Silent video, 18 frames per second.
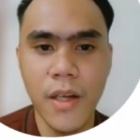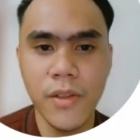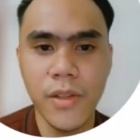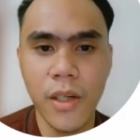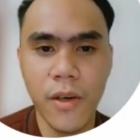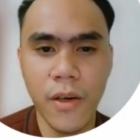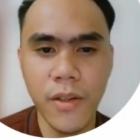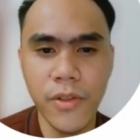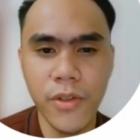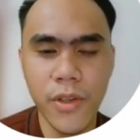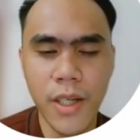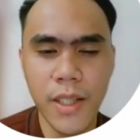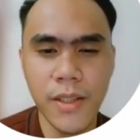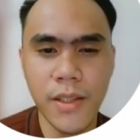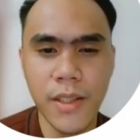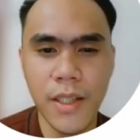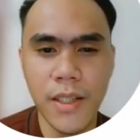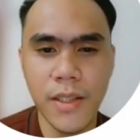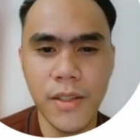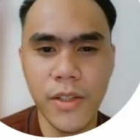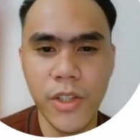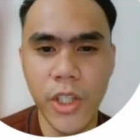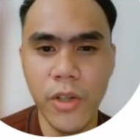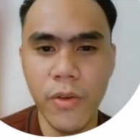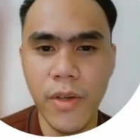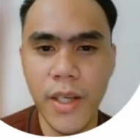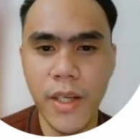The contrast is
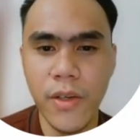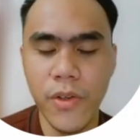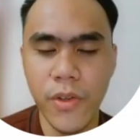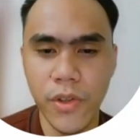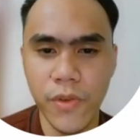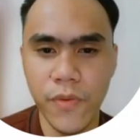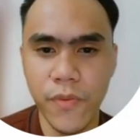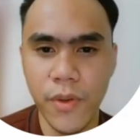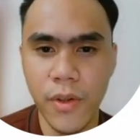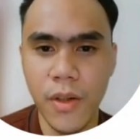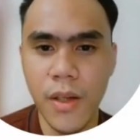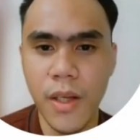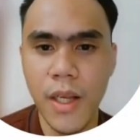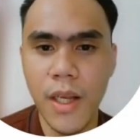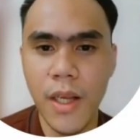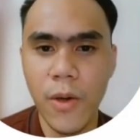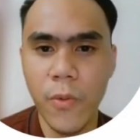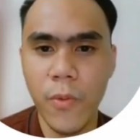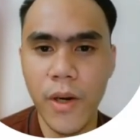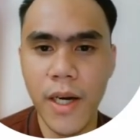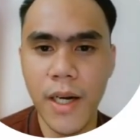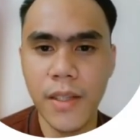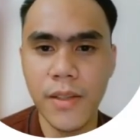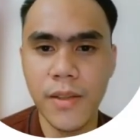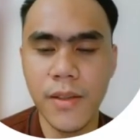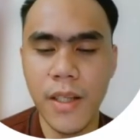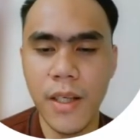generally useful,
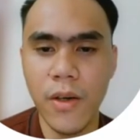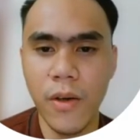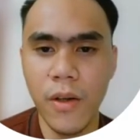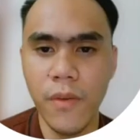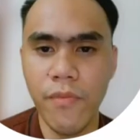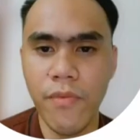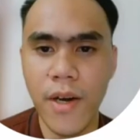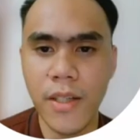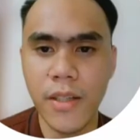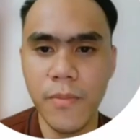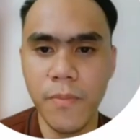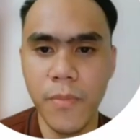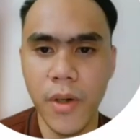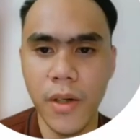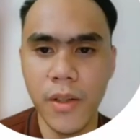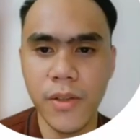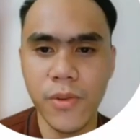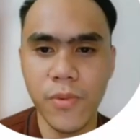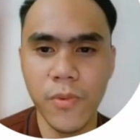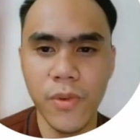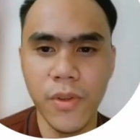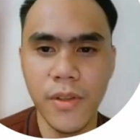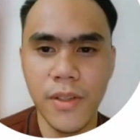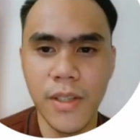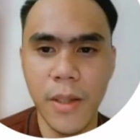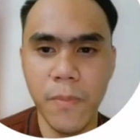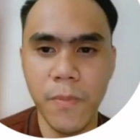whereas the old-fashioned boss
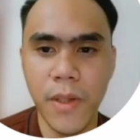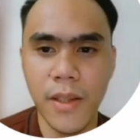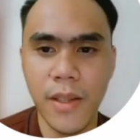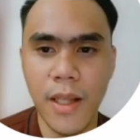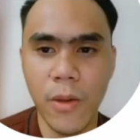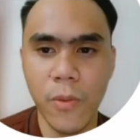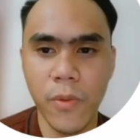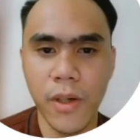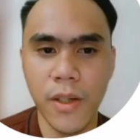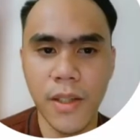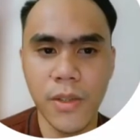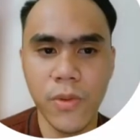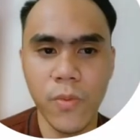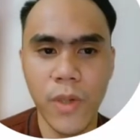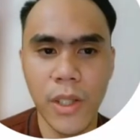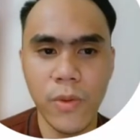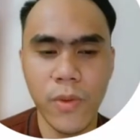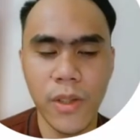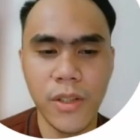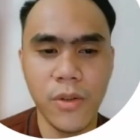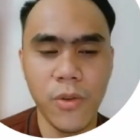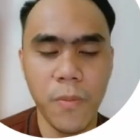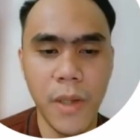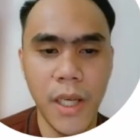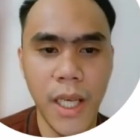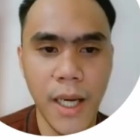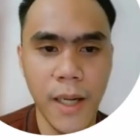would simply tell workers what was to
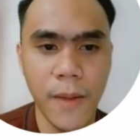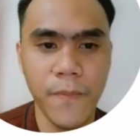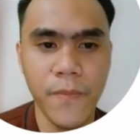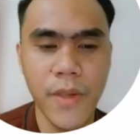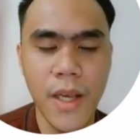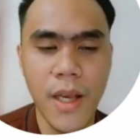be done.